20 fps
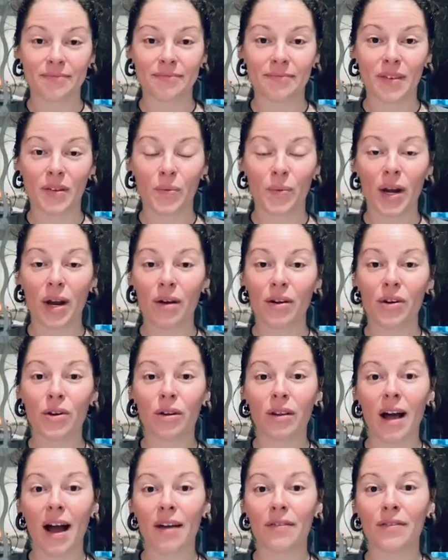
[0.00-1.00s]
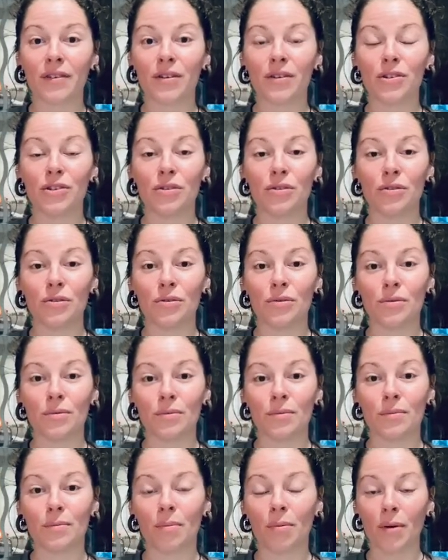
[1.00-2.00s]
Where in your life could you
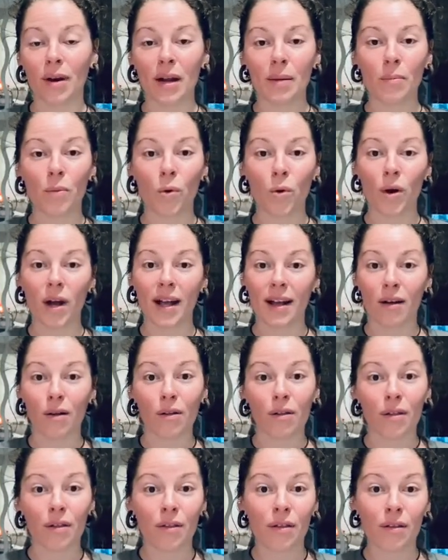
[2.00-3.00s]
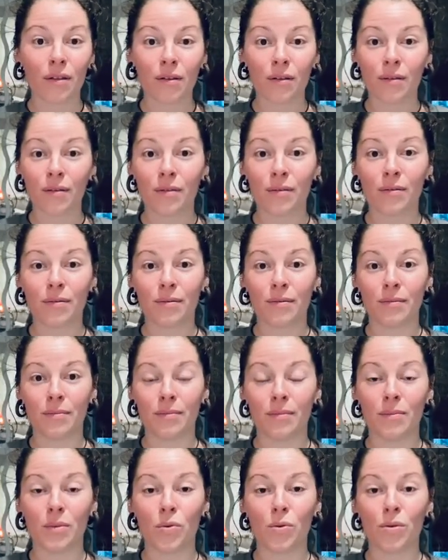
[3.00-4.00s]
bring more health,
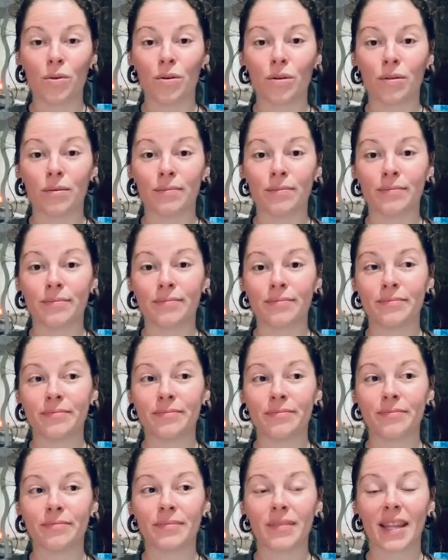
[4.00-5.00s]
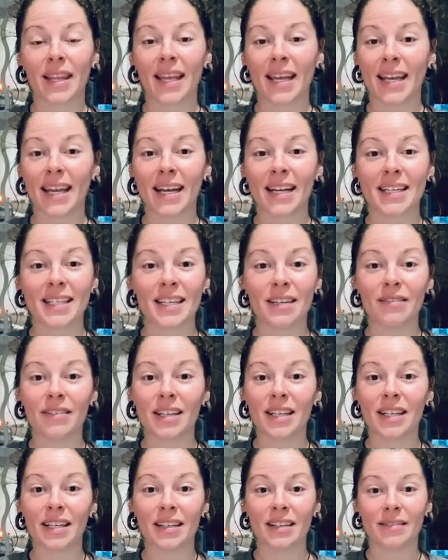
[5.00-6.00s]
more
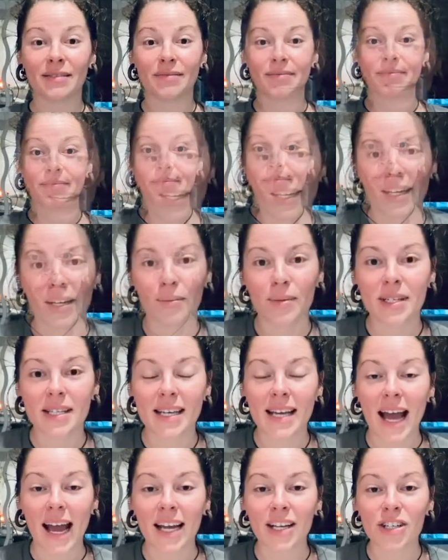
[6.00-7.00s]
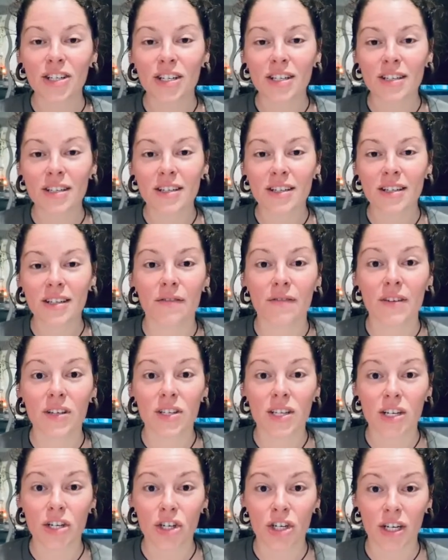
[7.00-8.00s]
connectivity? It was the ancient
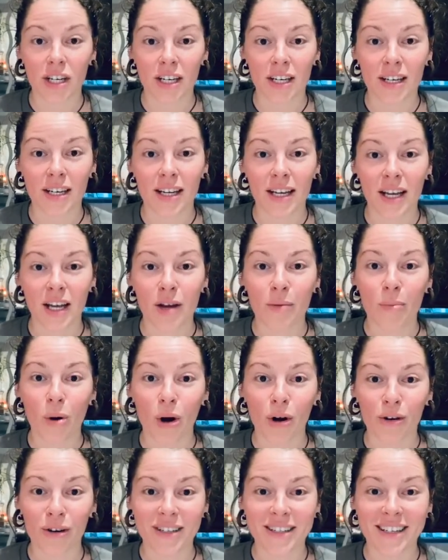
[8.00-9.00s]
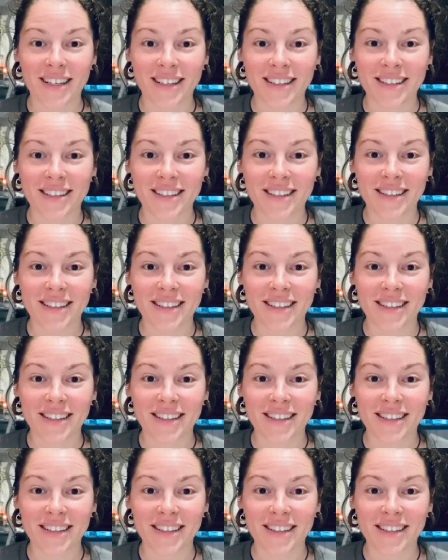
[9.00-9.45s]
physician Hippocrates